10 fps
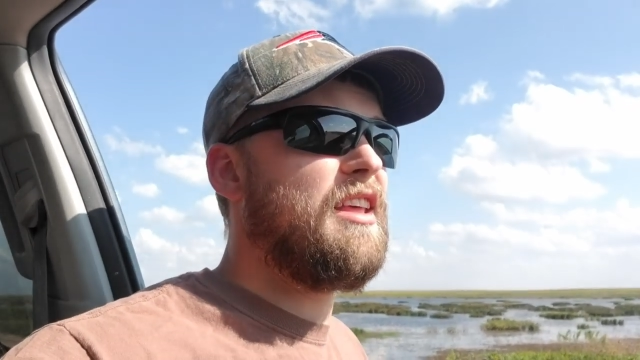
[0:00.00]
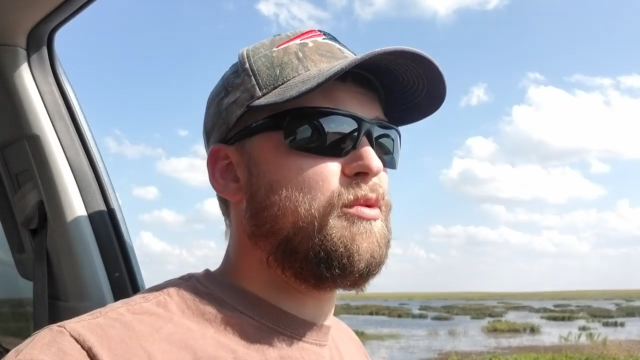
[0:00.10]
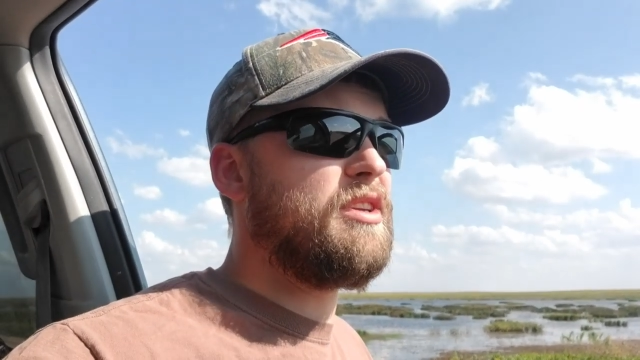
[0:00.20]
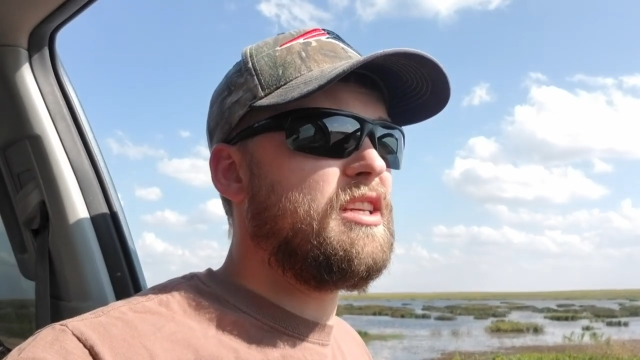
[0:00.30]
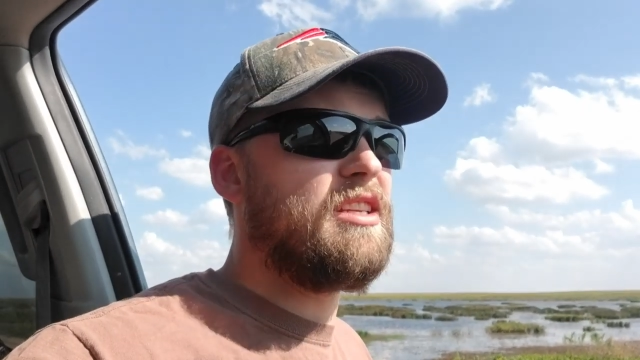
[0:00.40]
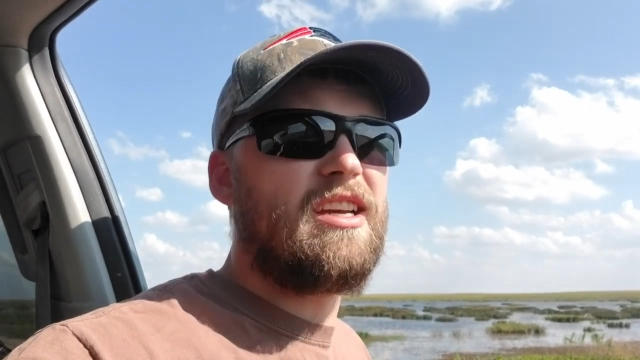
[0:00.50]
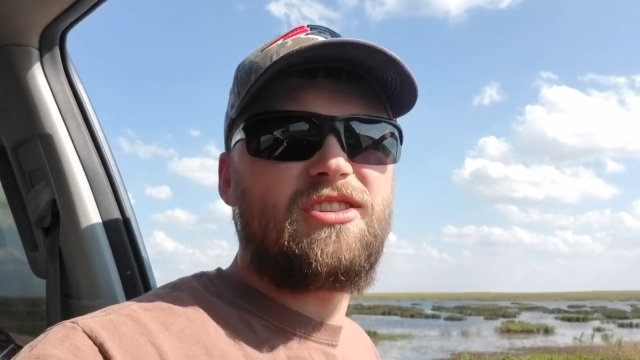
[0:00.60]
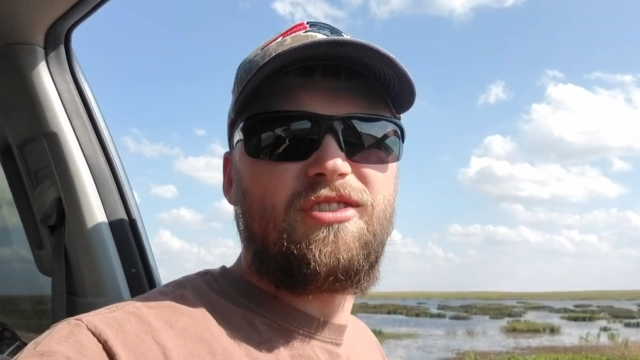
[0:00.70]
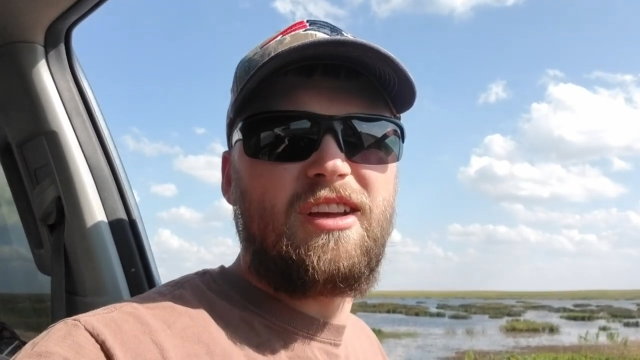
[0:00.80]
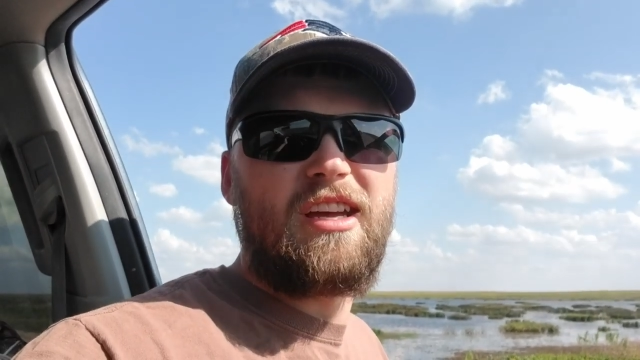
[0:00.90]
that we did
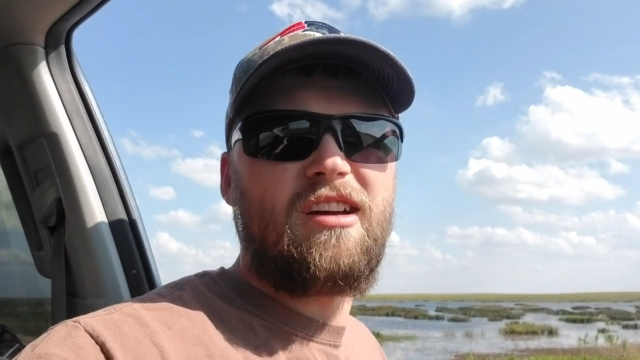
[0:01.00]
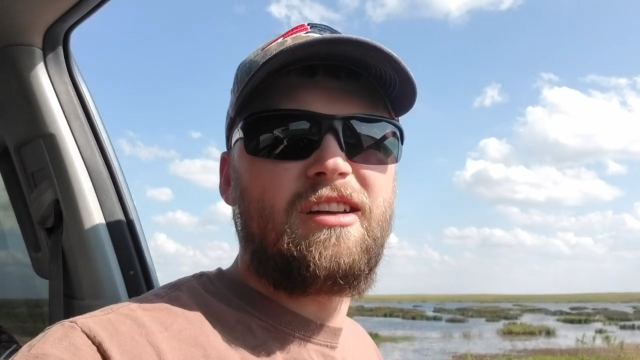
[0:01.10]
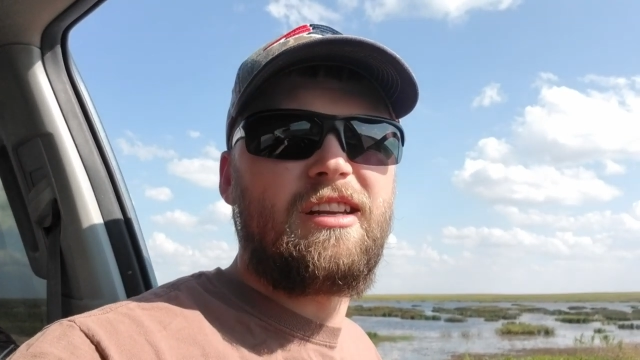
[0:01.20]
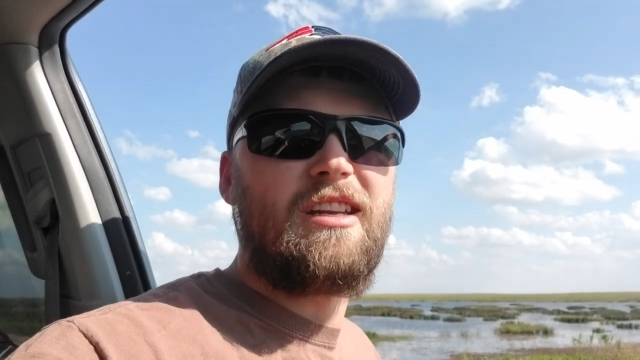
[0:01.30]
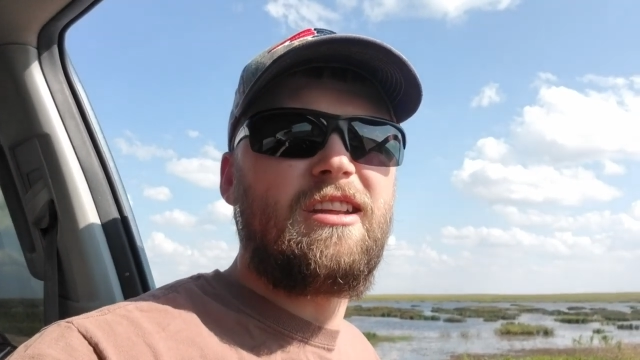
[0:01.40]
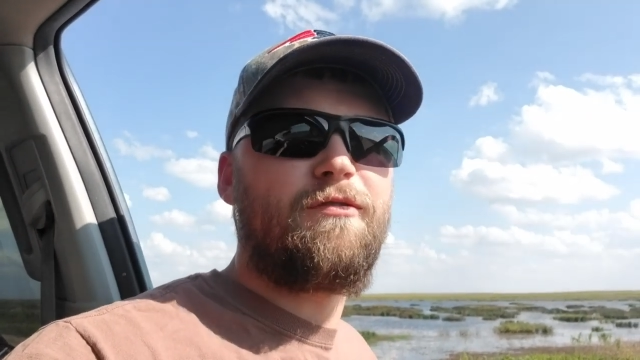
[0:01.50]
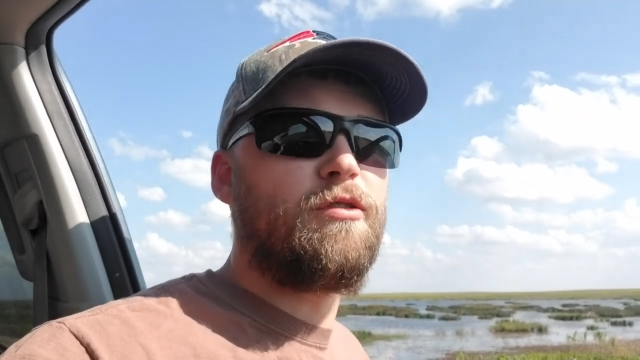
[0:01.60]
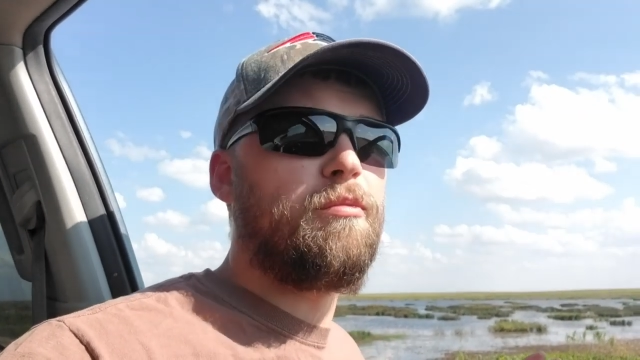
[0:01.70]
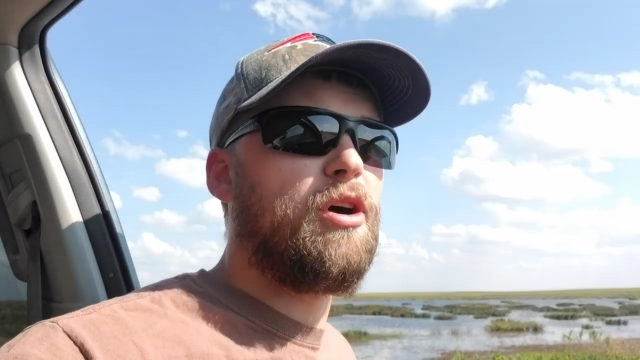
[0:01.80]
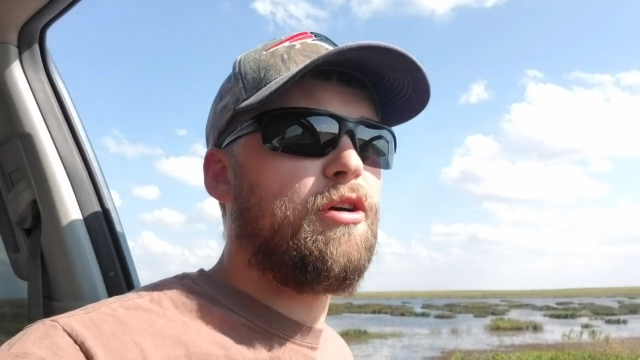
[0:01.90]
yesterday, hunting a
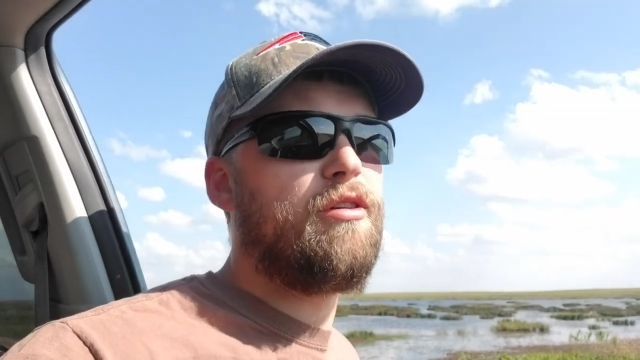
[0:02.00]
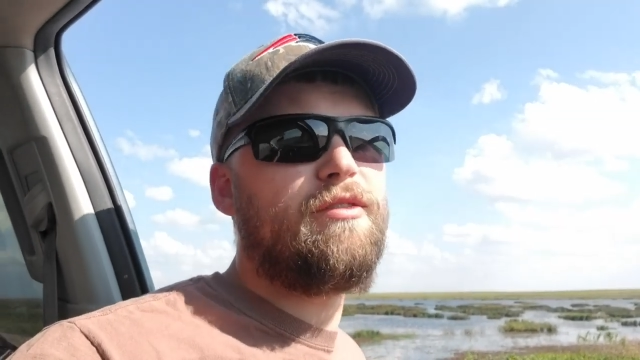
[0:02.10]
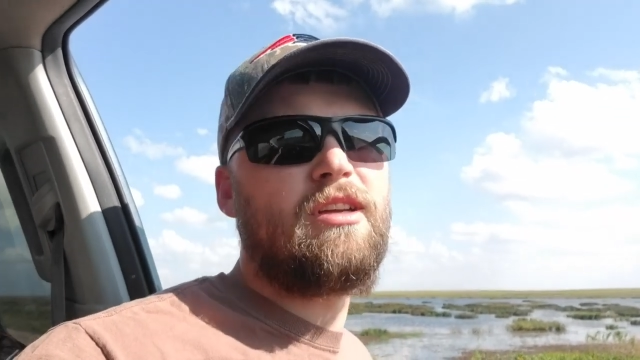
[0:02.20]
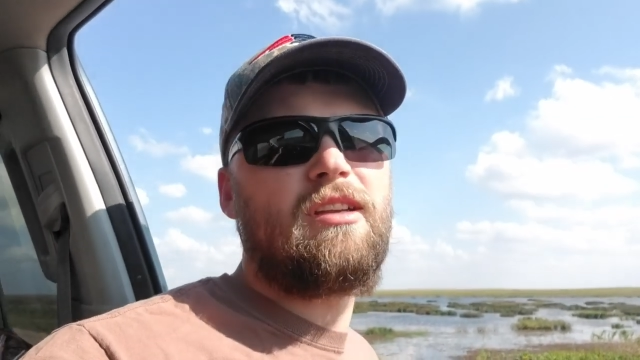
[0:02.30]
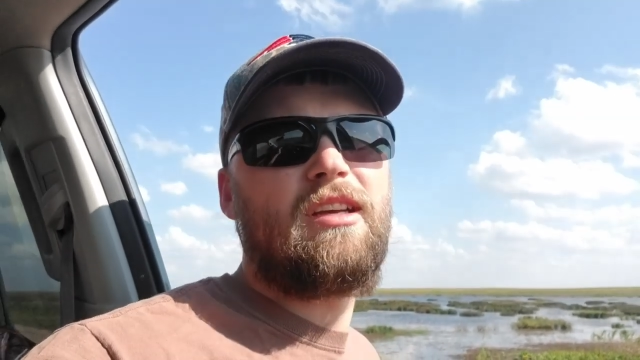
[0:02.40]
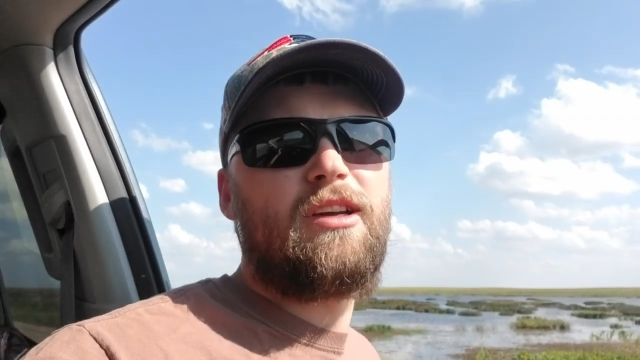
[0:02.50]
different part of it.